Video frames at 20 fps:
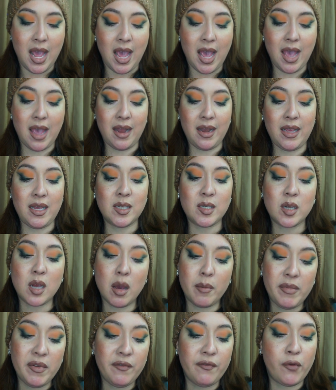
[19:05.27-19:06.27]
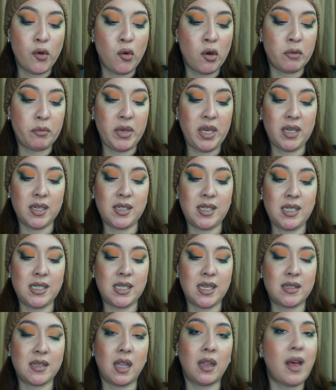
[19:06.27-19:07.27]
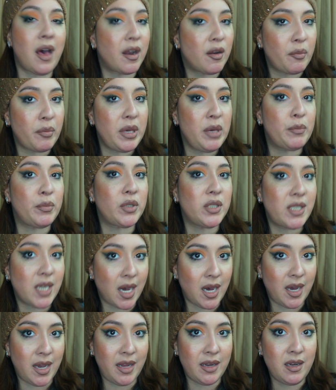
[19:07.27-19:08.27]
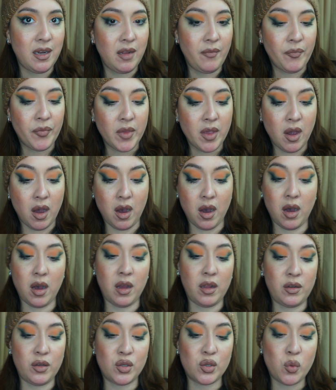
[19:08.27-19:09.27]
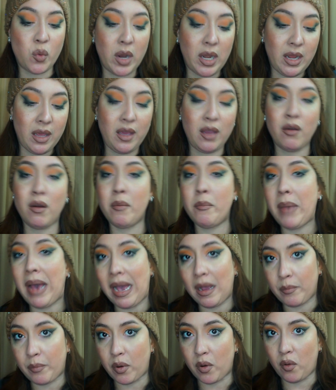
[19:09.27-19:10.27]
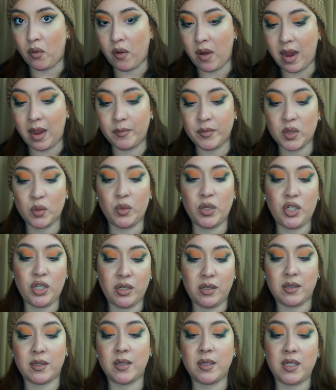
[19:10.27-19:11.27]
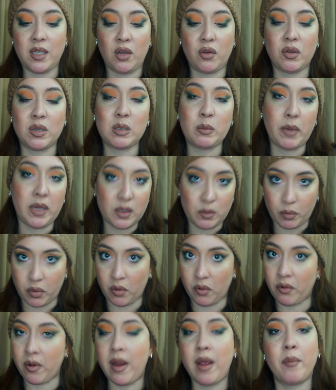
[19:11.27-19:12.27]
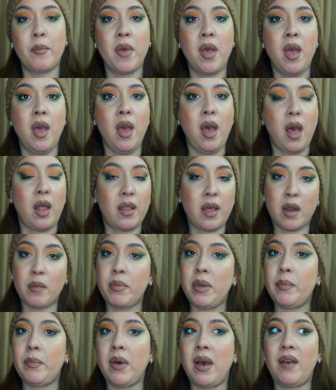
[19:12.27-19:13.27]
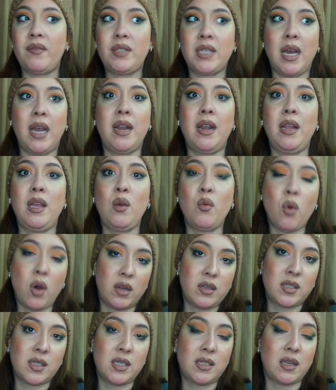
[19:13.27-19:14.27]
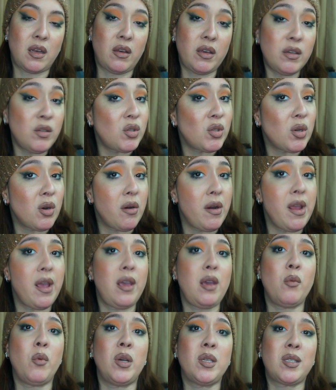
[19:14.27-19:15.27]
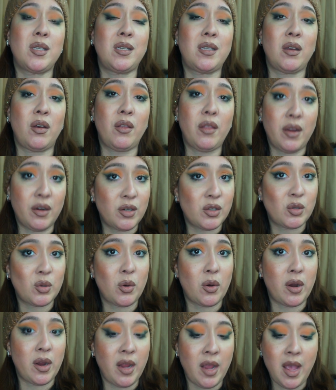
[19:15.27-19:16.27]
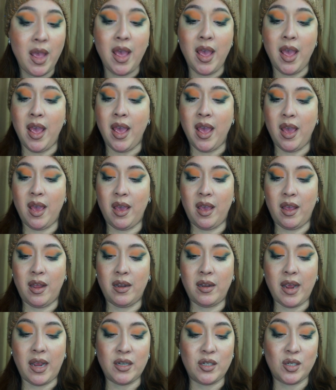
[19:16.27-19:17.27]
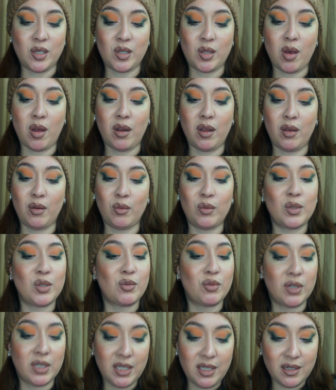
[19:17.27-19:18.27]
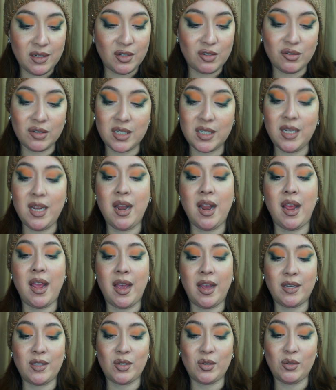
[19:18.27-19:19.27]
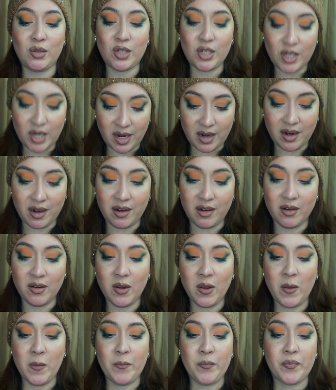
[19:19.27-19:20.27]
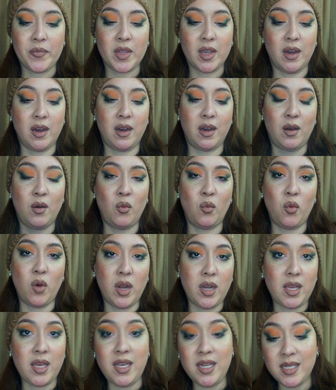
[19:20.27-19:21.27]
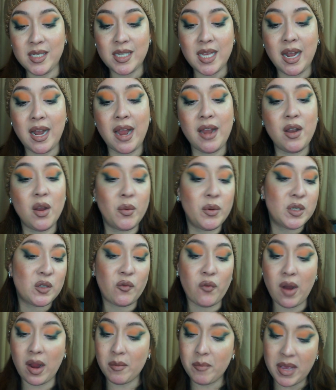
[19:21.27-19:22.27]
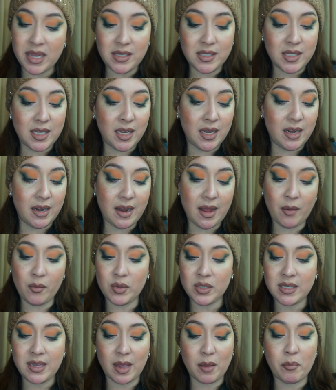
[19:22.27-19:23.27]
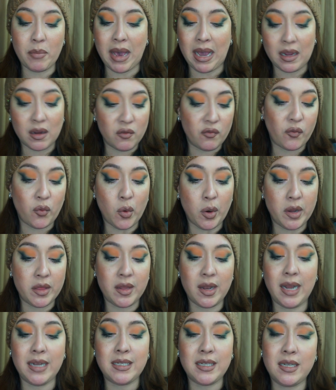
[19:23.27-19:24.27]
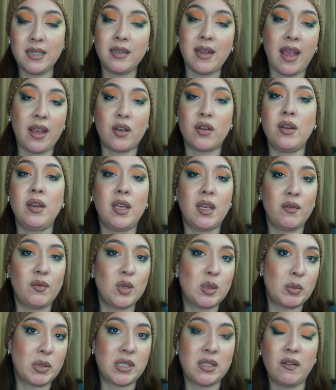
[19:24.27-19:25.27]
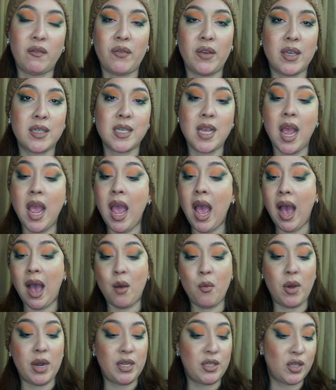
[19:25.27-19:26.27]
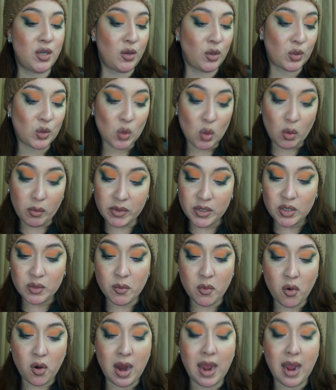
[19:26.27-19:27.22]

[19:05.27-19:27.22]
And he's coming forward because he says a lot of people died on 20-year and back programs, which is the secret space program. A lot of people have died, and he wants to tell his story and he wants to tell their story. And I just thought it was really interesting. I had to share what he said. I know it's fragmented, and I was like back and forth, and I couldn't give you specifics. I wanted to know so much more.